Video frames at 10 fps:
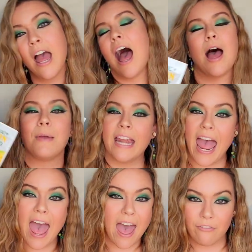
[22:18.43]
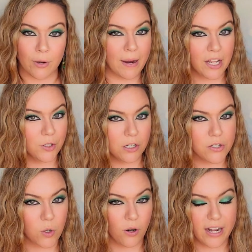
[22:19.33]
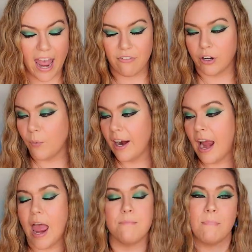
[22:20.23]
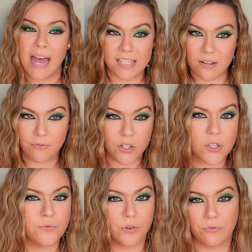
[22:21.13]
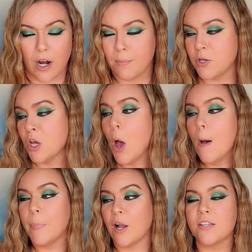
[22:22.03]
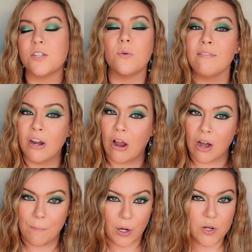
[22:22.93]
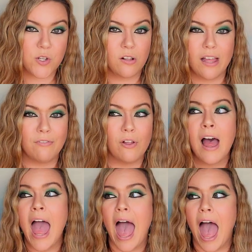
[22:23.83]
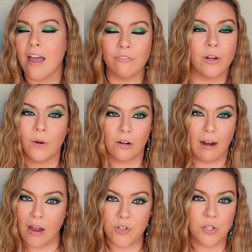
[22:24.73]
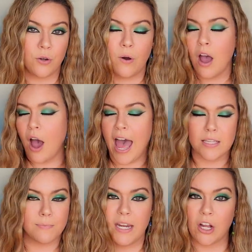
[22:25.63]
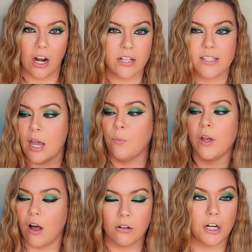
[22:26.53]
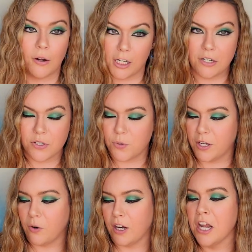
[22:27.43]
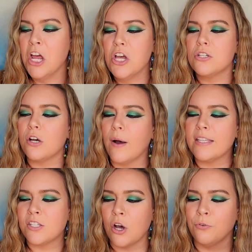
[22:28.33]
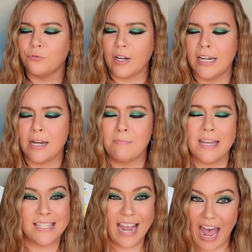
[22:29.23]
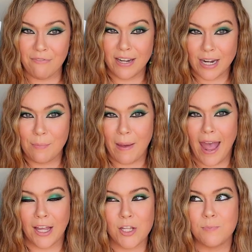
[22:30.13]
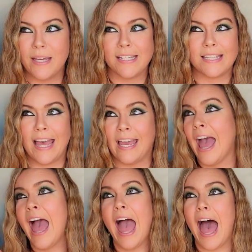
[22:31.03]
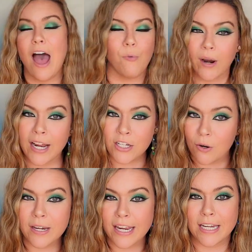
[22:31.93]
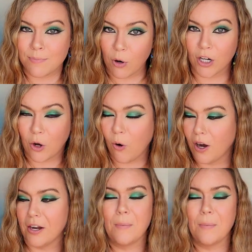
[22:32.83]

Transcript: I mean, everybody grows corn everywhere and massive fields for farmers, but also even on a personal level, everyone around you has mini gardens and we all grow our own sweet corn. So it's so funny to me to have it in a package because, like, what I don't need is more corn,